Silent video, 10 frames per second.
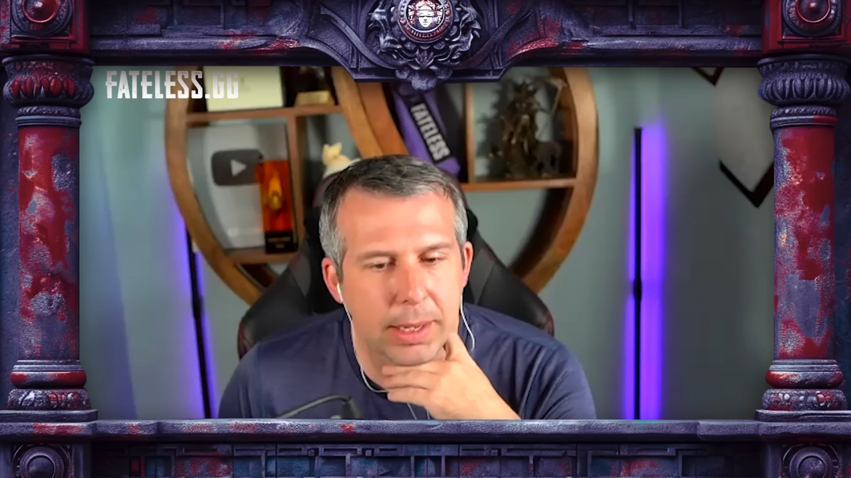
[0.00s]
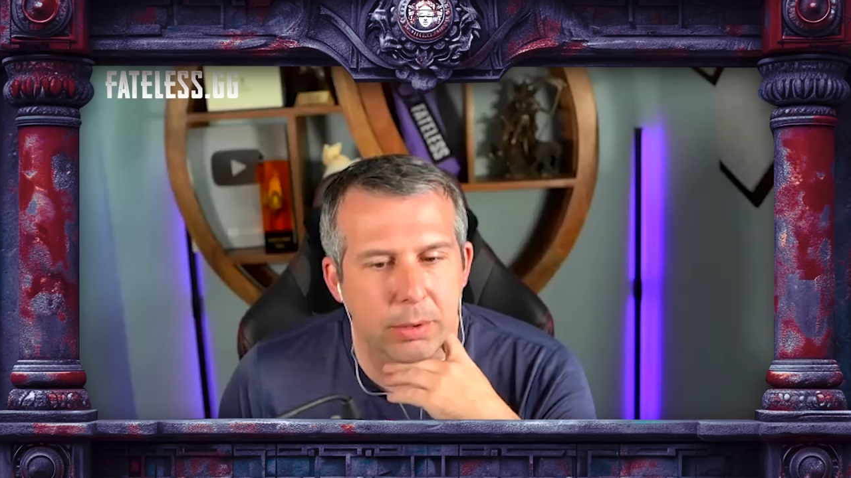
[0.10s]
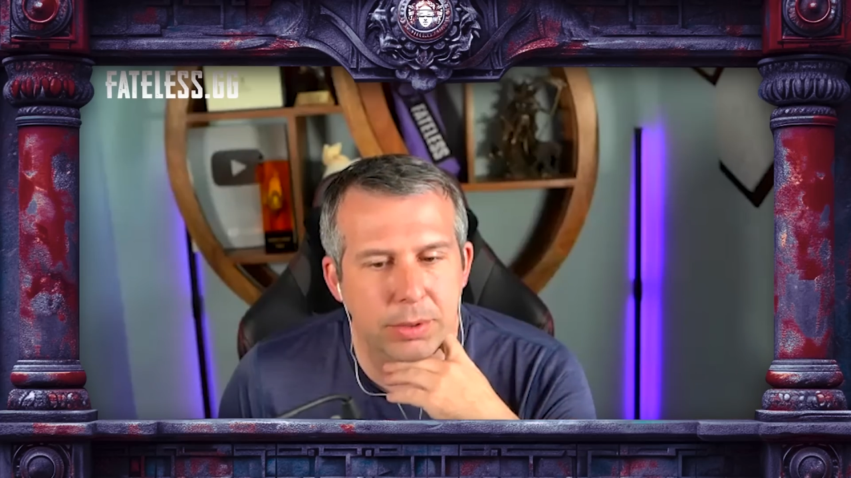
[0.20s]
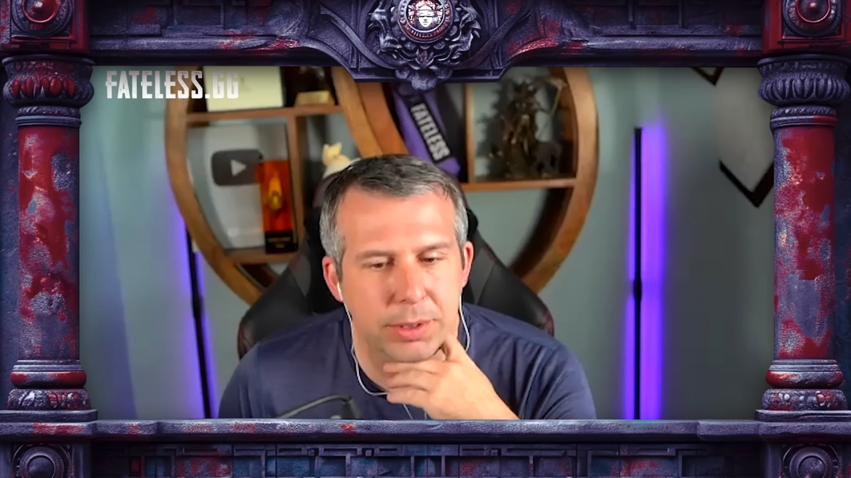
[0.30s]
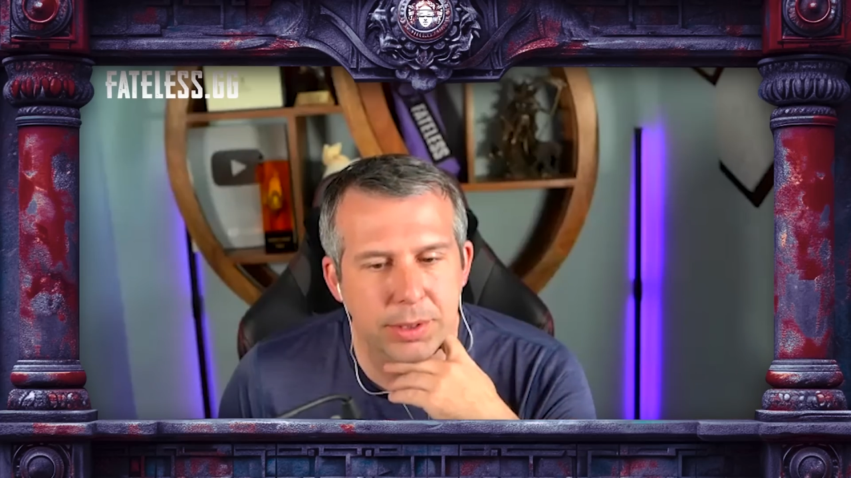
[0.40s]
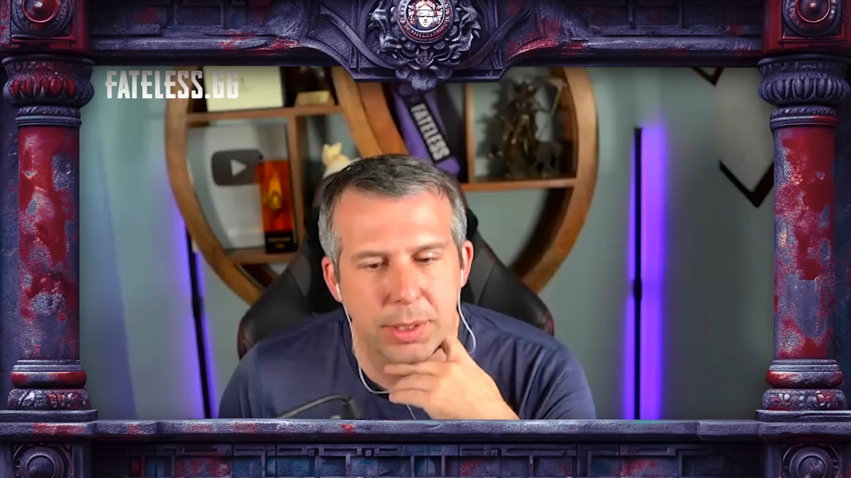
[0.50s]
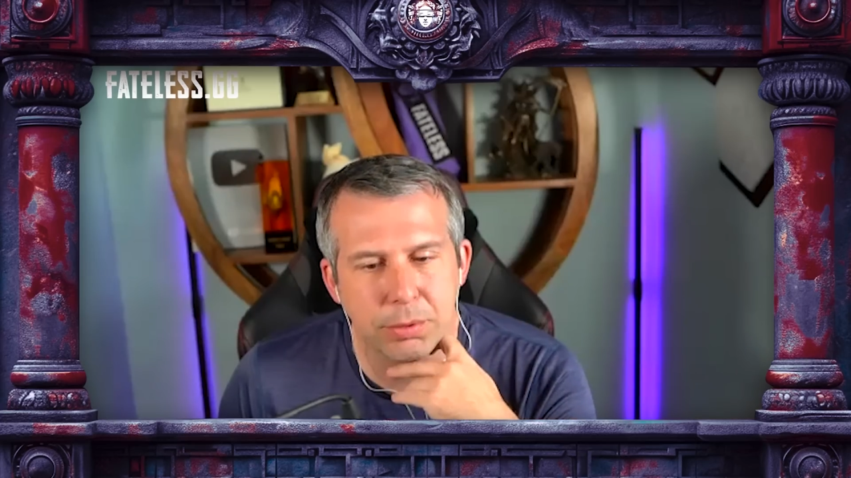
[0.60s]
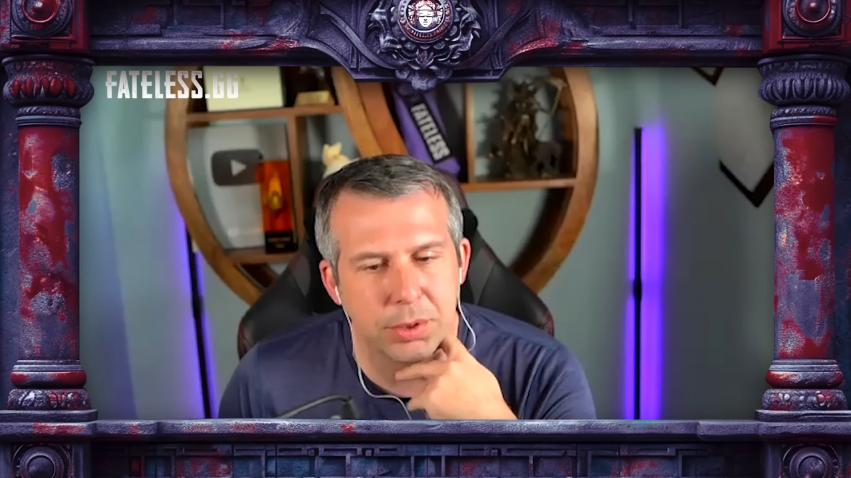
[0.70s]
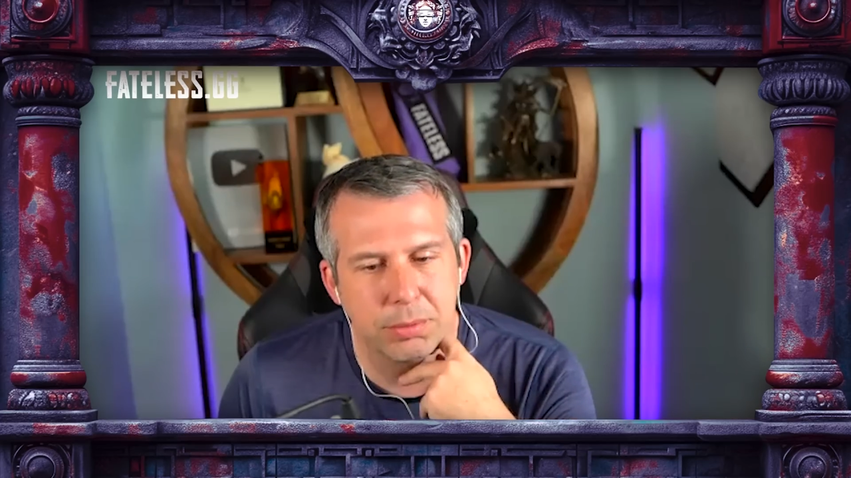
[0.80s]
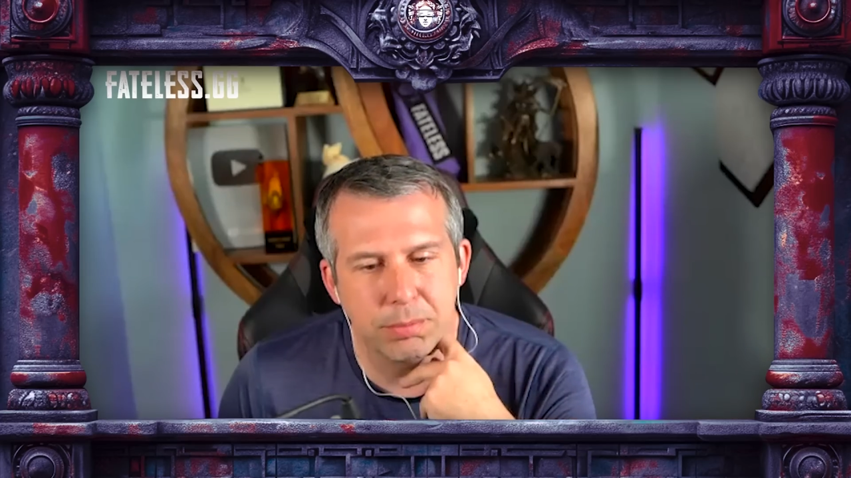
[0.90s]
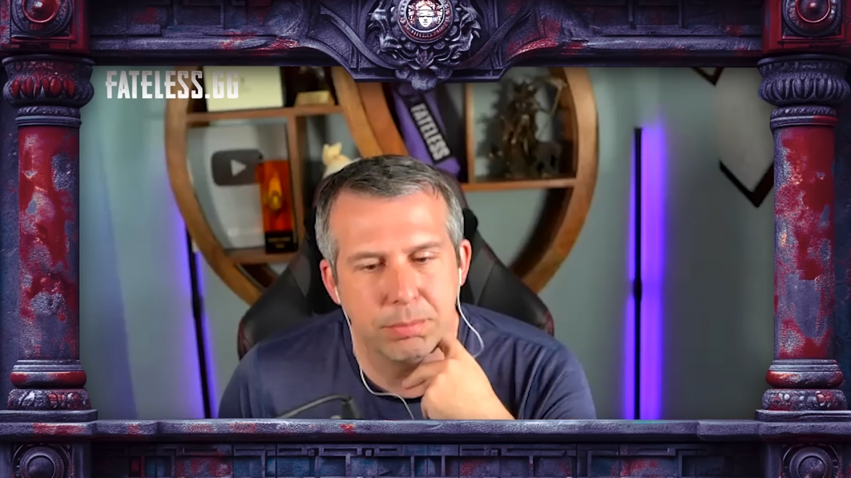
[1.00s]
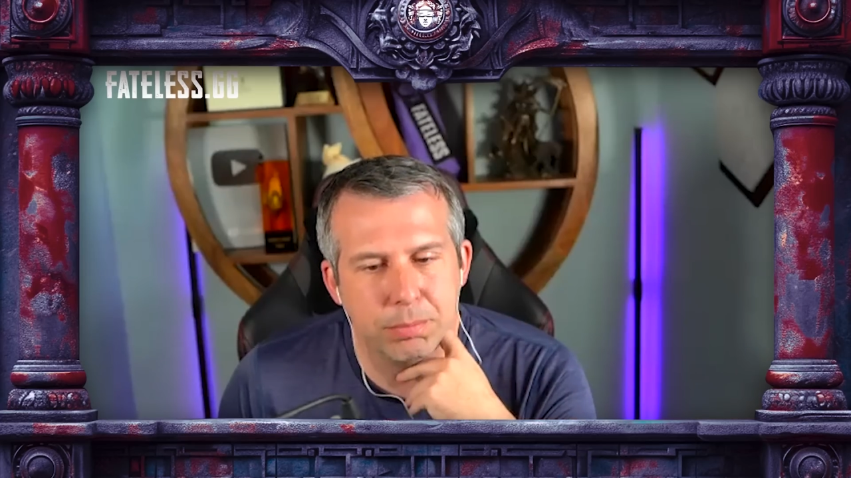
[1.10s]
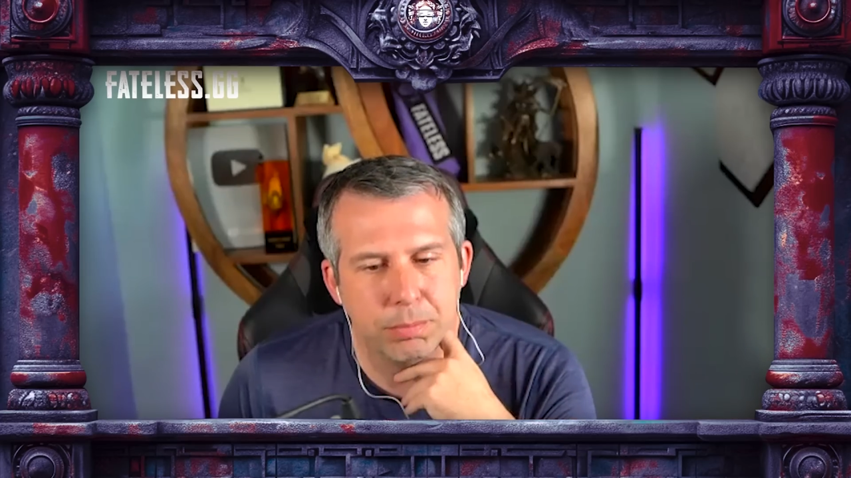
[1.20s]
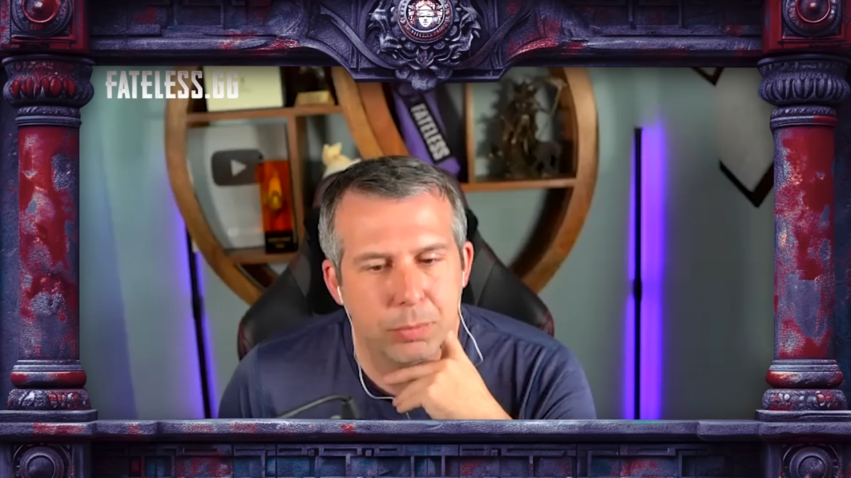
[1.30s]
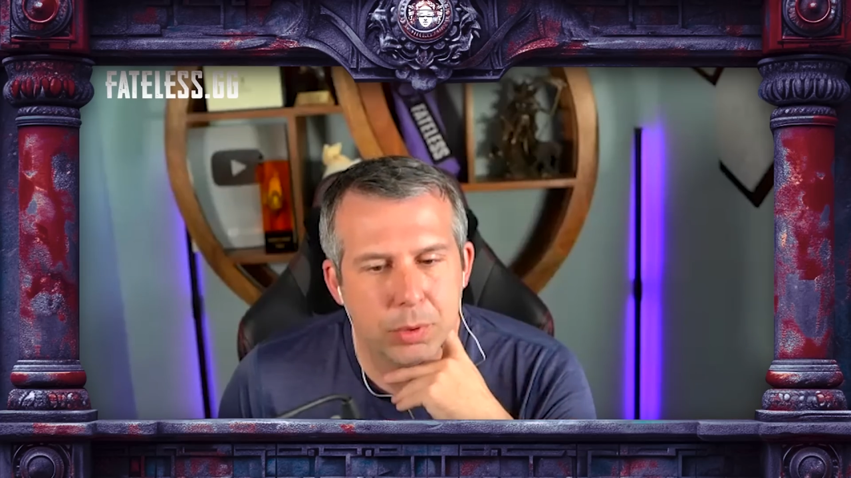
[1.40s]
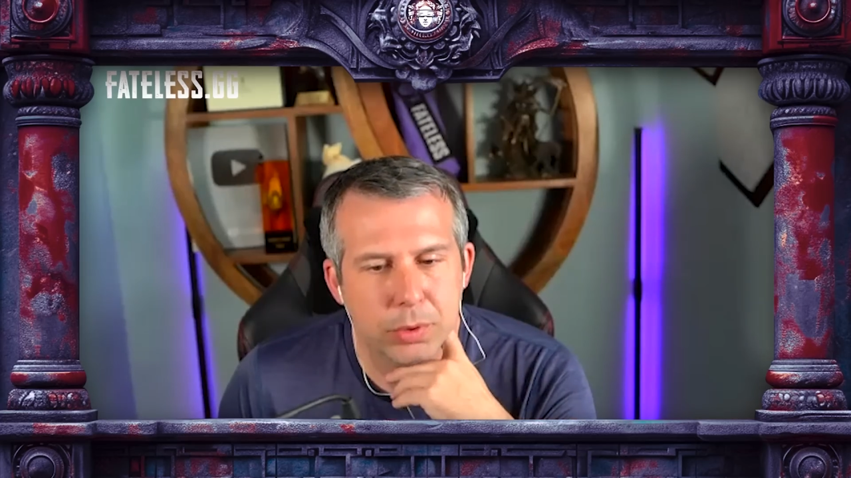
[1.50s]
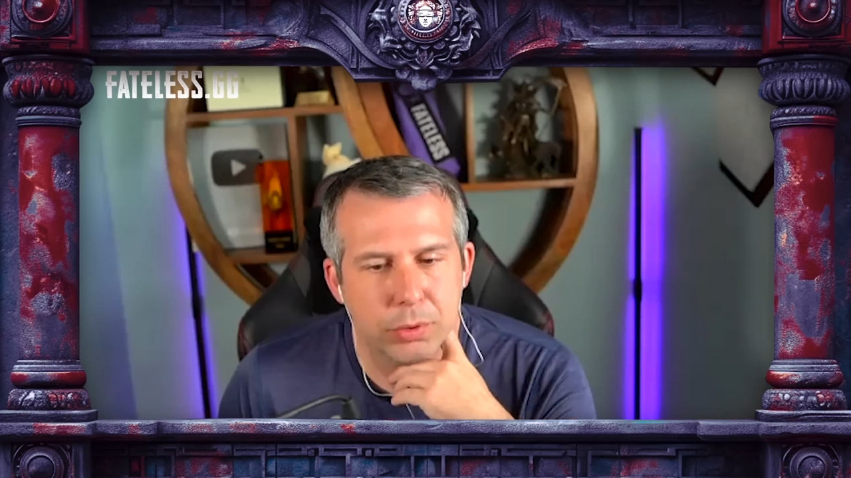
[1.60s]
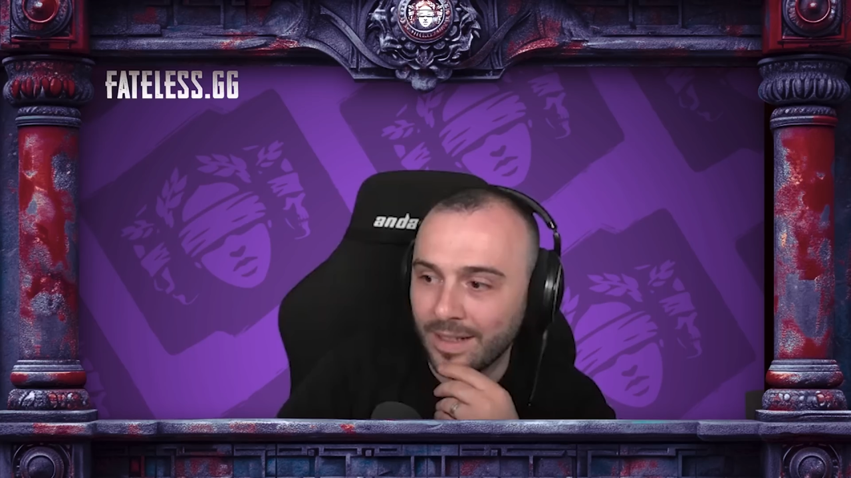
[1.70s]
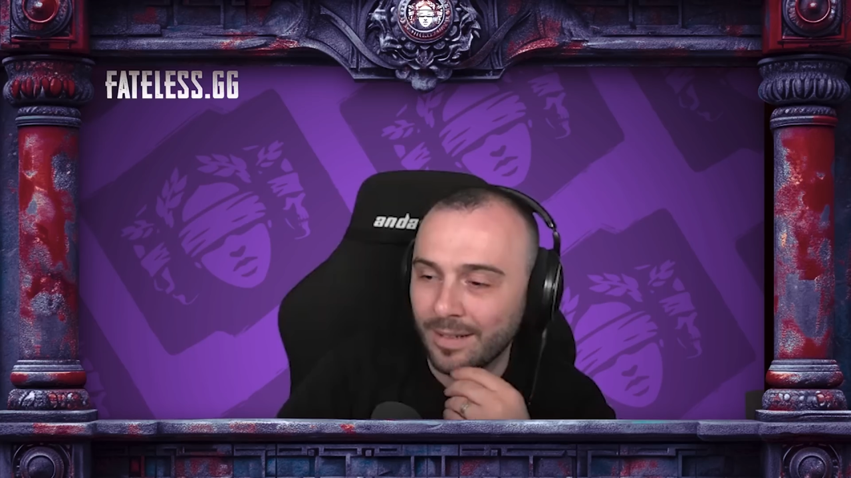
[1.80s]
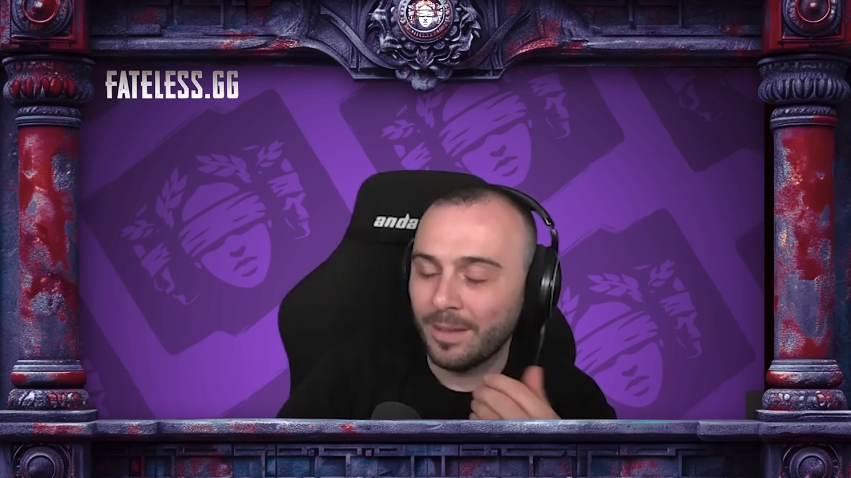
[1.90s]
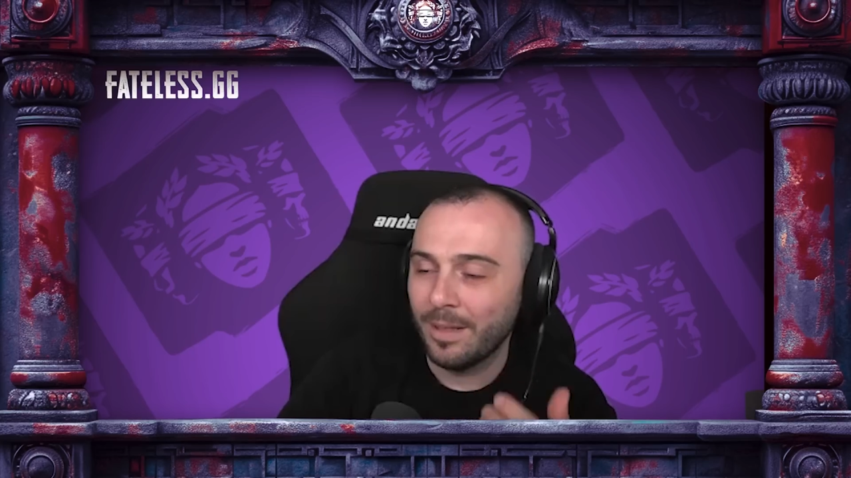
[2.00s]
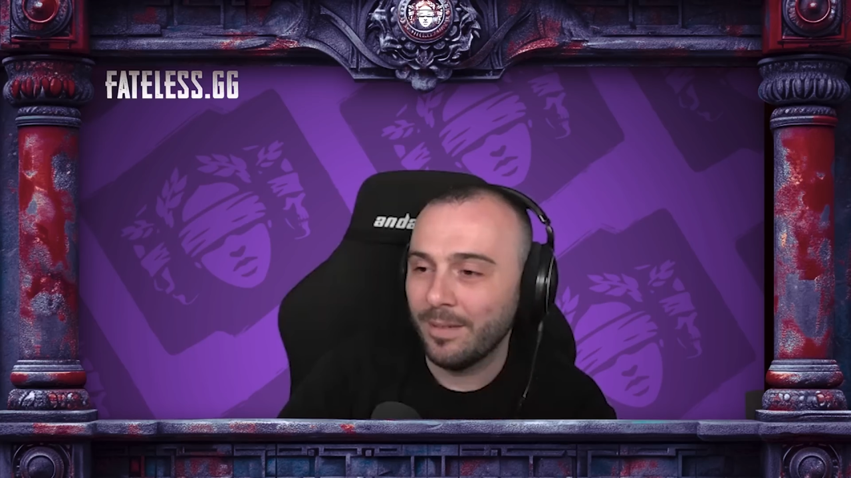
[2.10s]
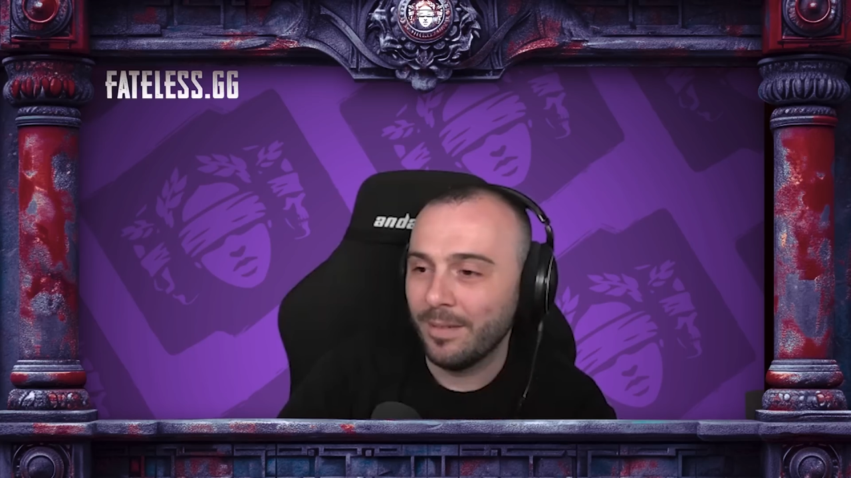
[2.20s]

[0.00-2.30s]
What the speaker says: or is it still just trash game?